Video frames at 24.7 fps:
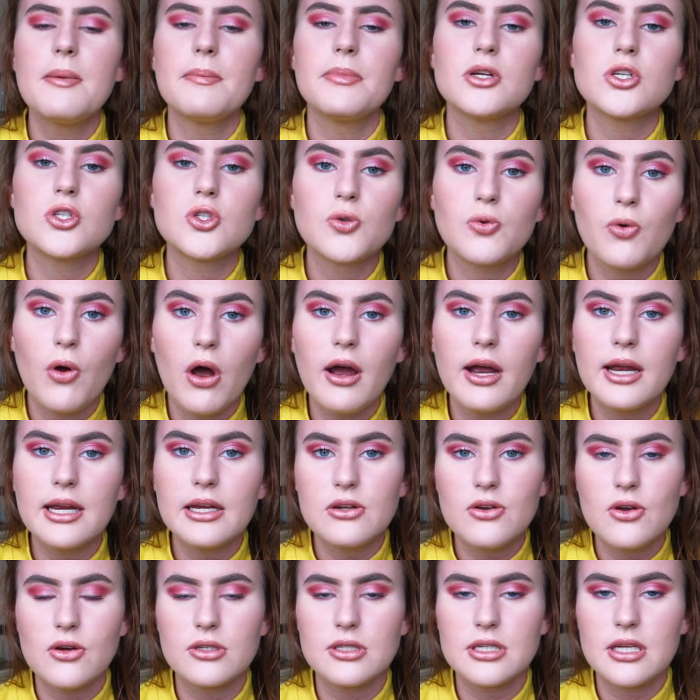but try
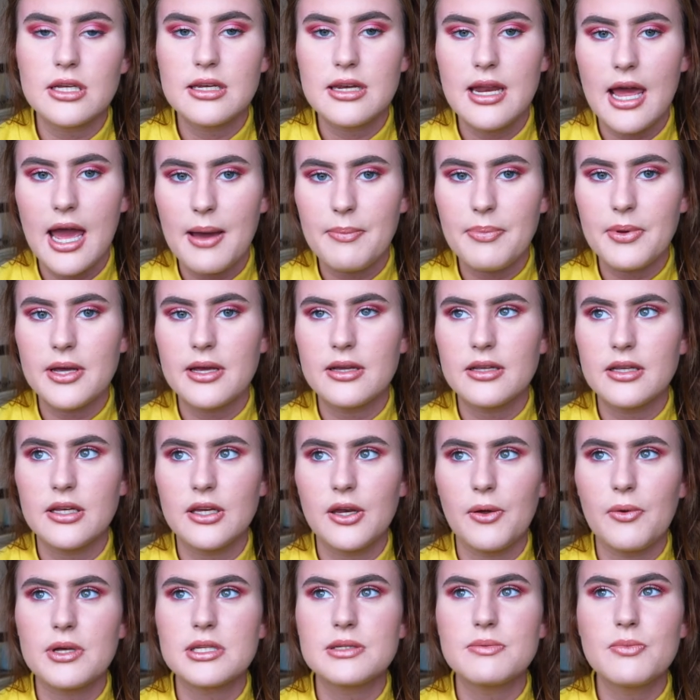not to nap you
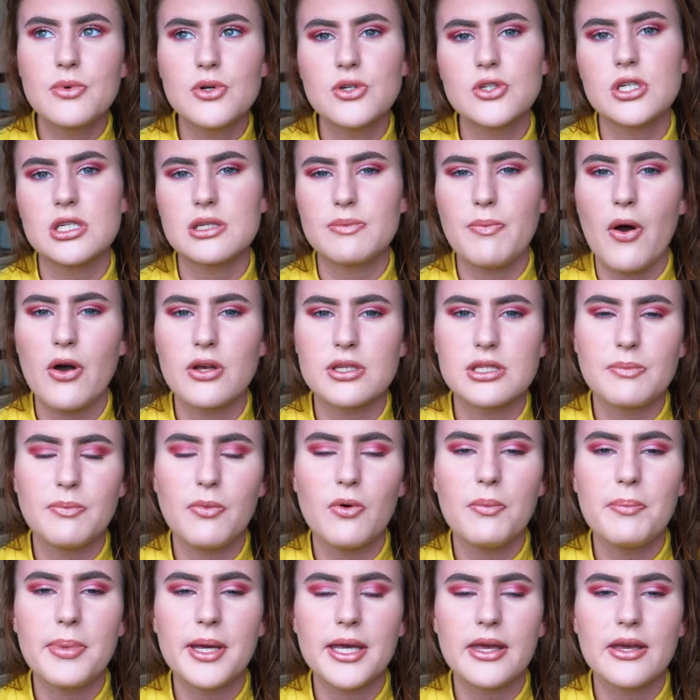know as much as
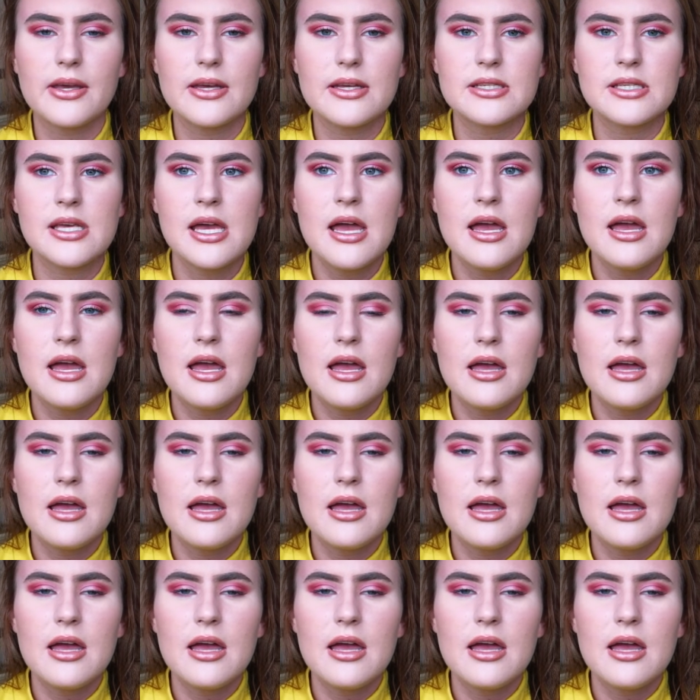possible because